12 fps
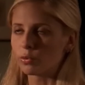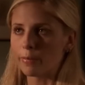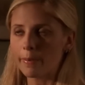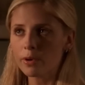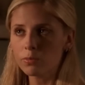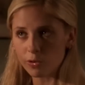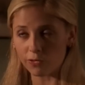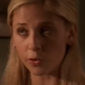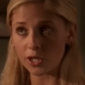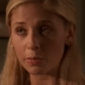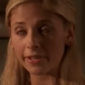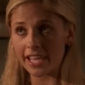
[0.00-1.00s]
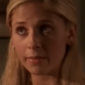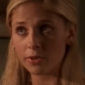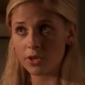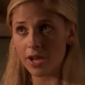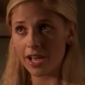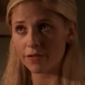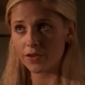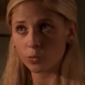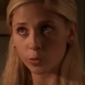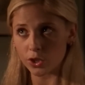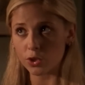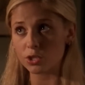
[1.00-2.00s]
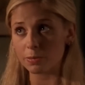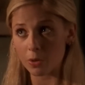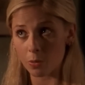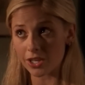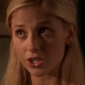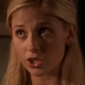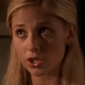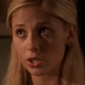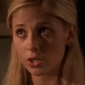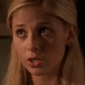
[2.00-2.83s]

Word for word: Remember before you became Hugh Hefner when you used to be a watcher?